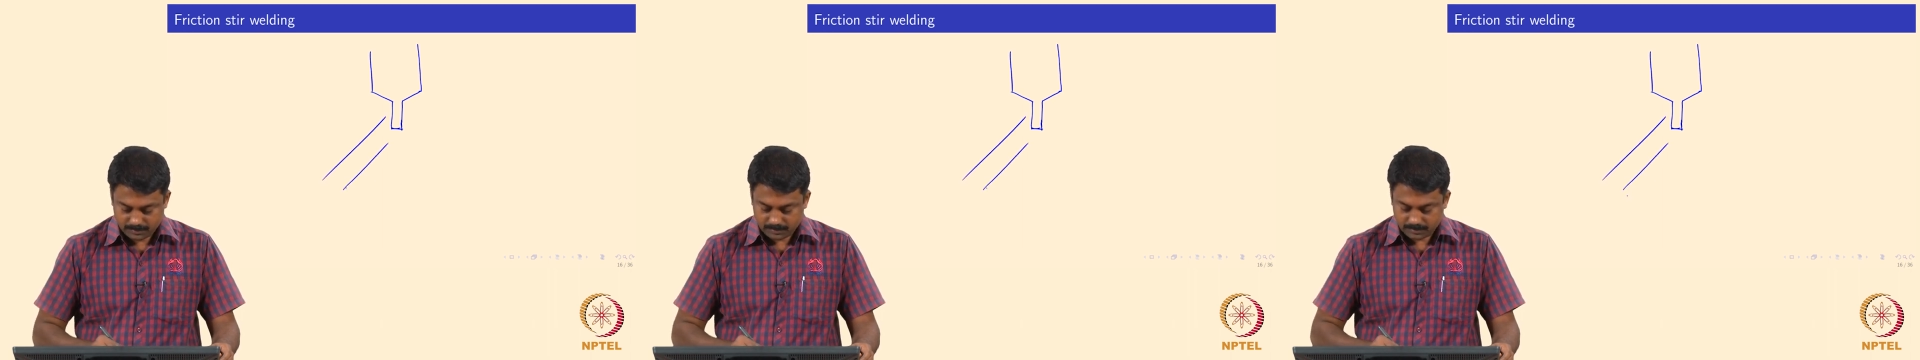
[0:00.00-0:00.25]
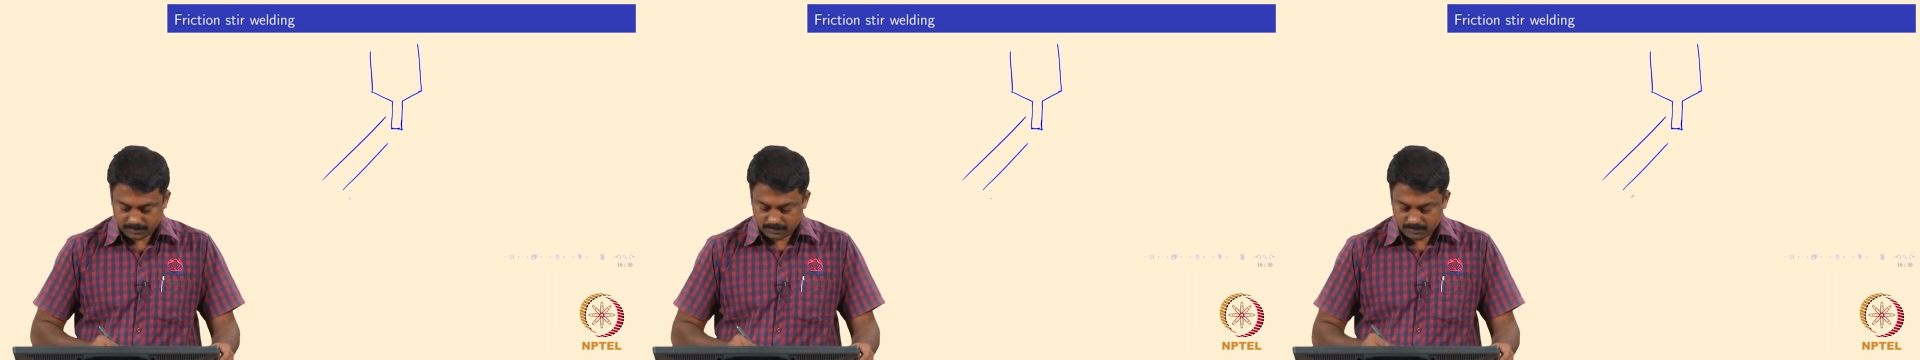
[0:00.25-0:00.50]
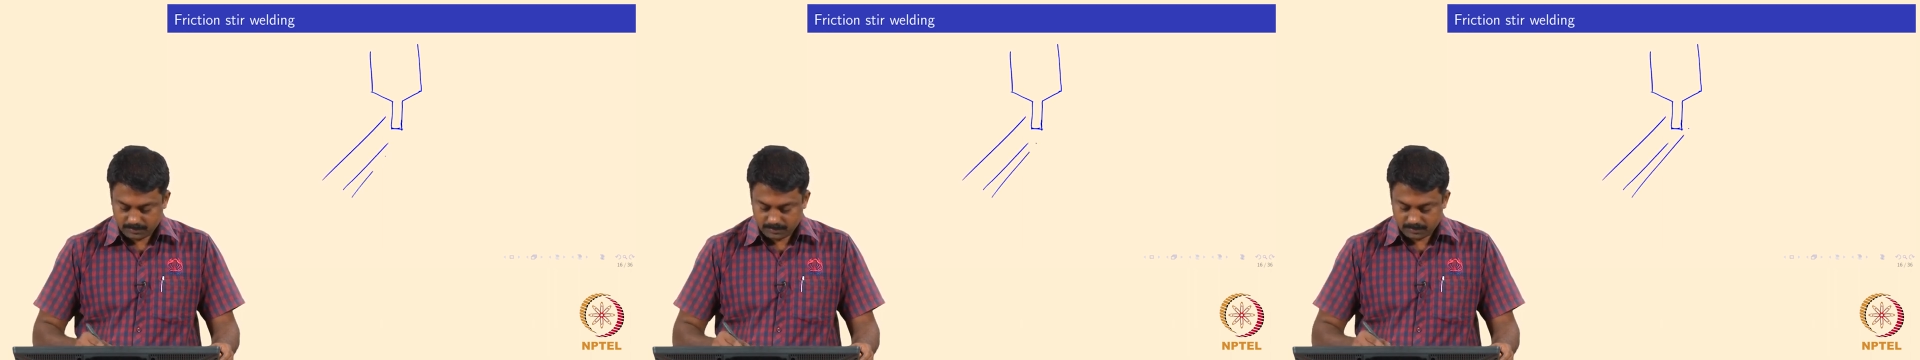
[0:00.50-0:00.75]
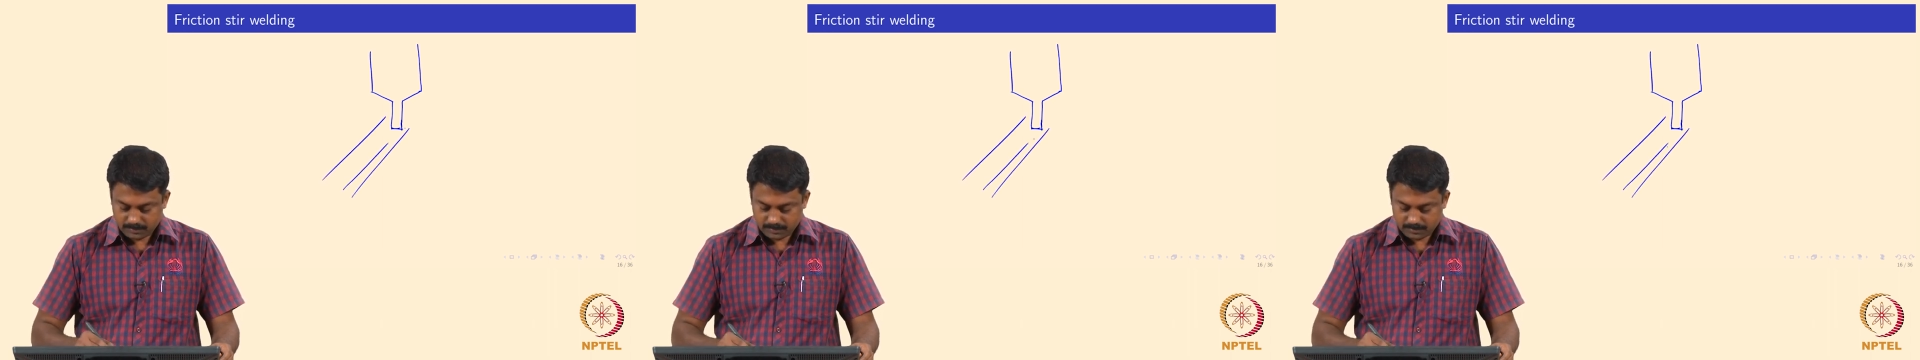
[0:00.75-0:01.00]

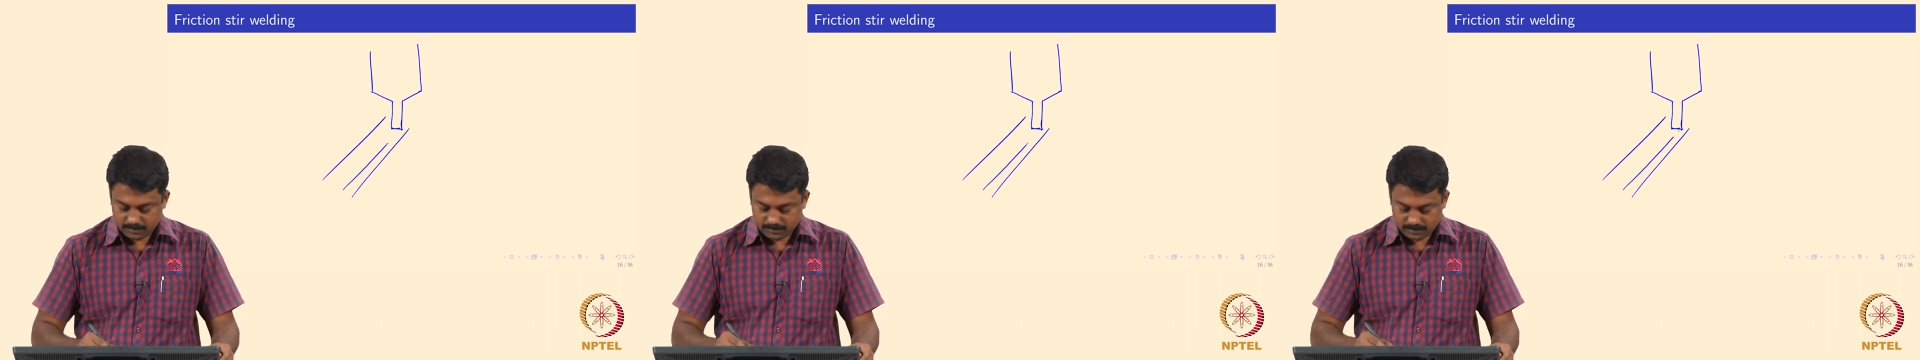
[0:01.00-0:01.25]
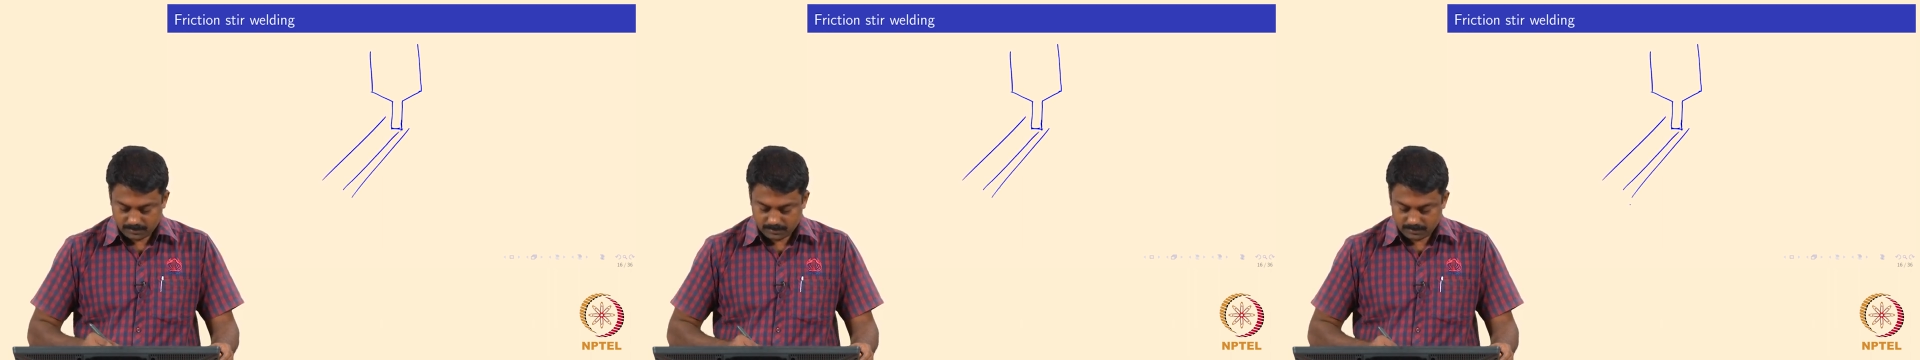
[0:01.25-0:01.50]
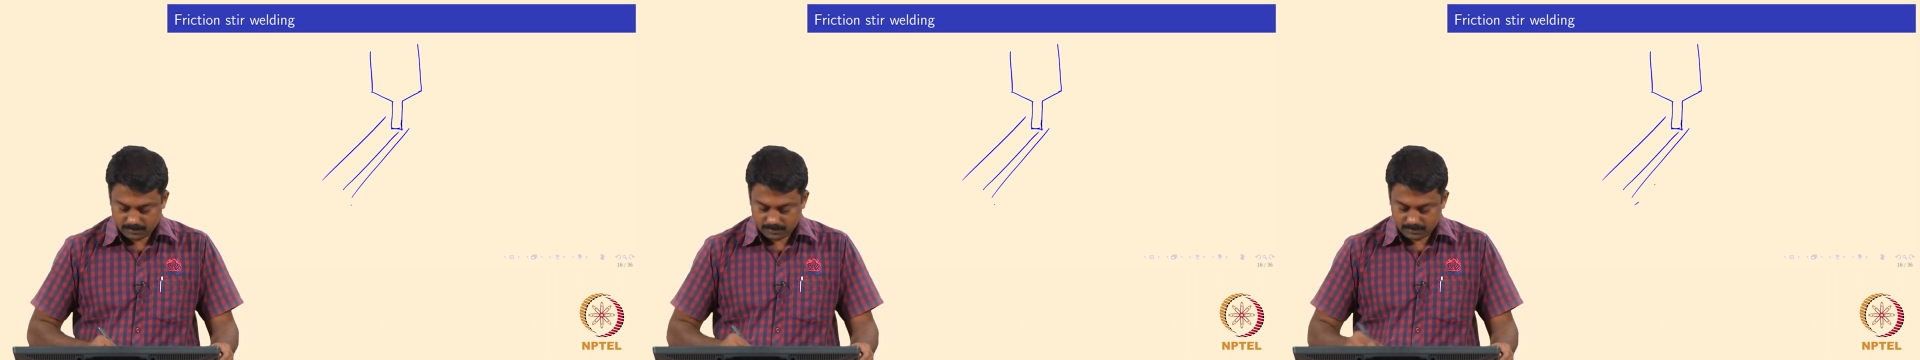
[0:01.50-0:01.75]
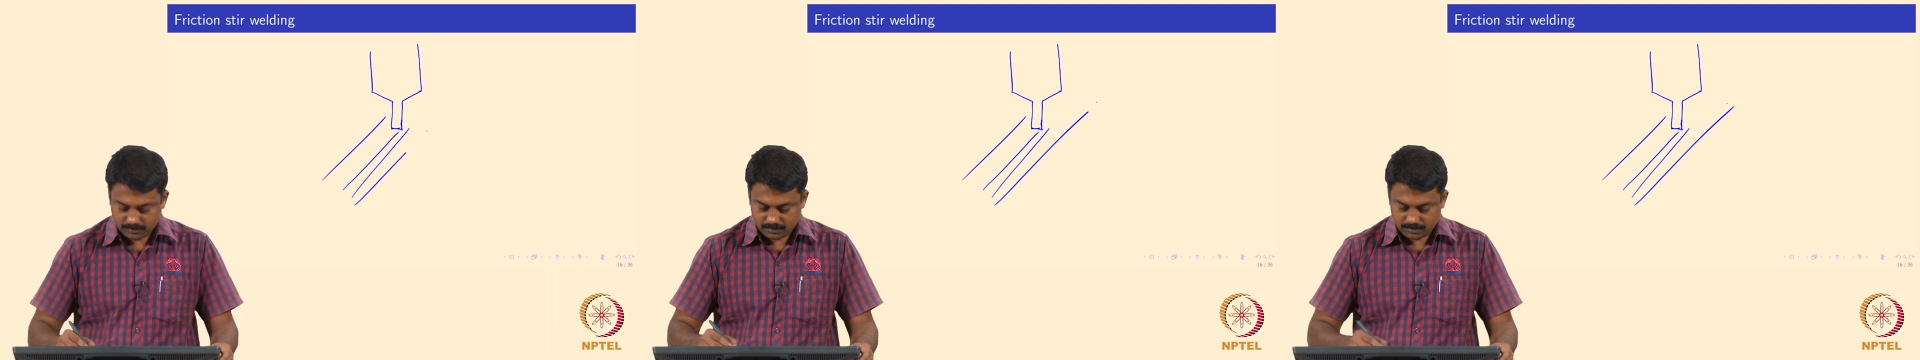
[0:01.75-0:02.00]

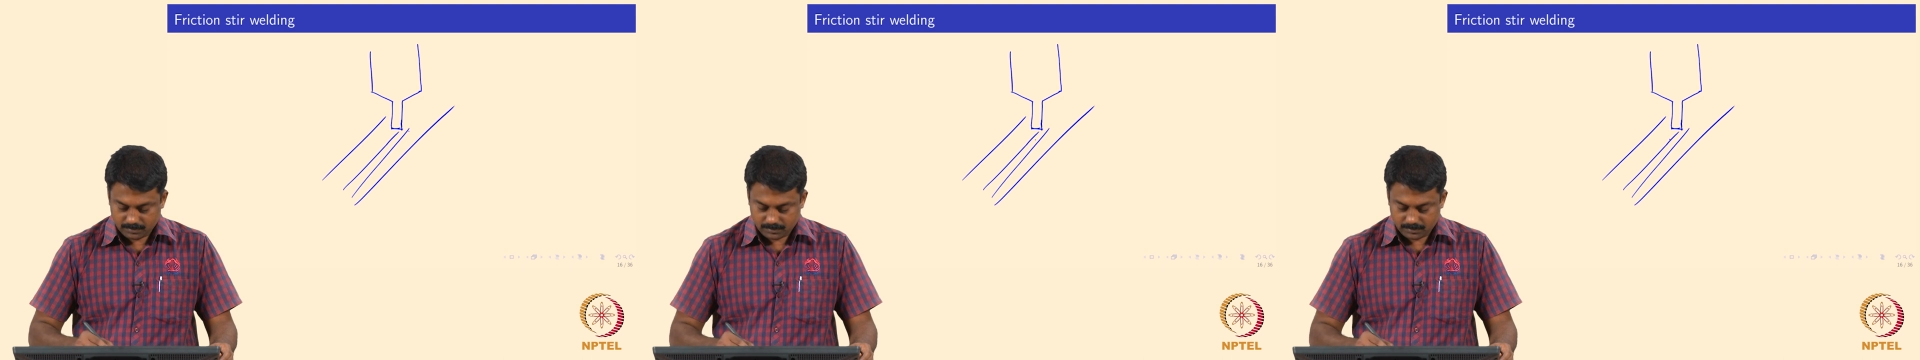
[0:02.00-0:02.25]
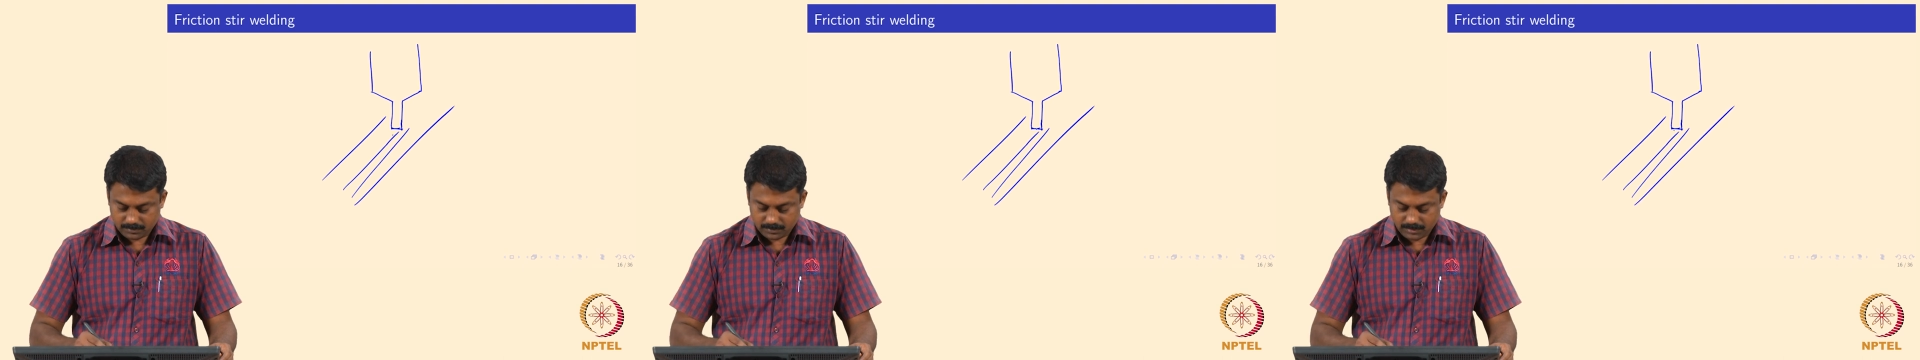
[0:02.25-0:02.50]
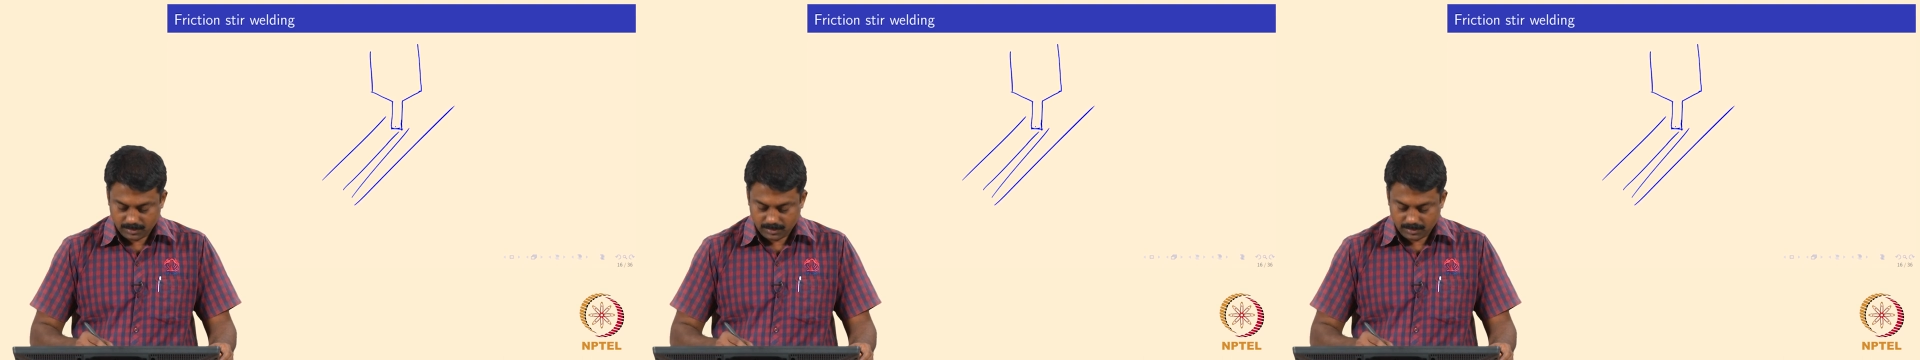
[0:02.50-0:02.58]
Nobody speaks.